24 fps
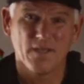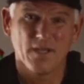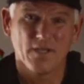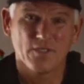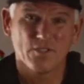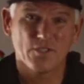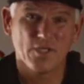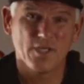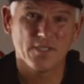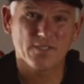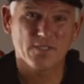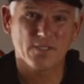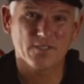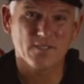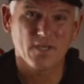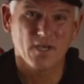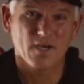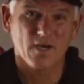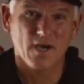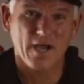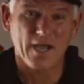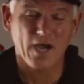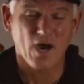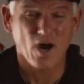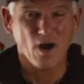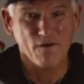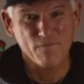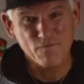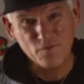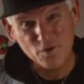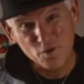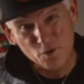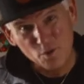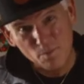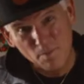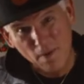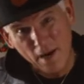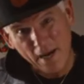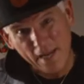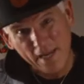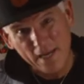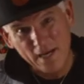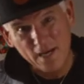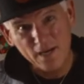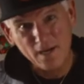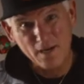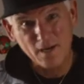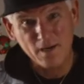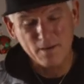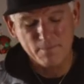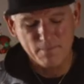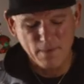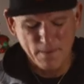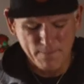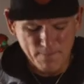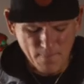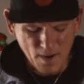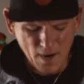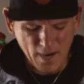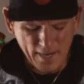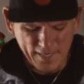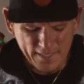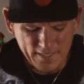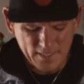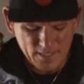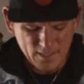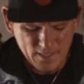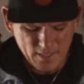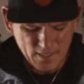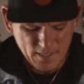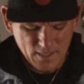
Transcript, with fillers: Jesus, I offer you my, my mind.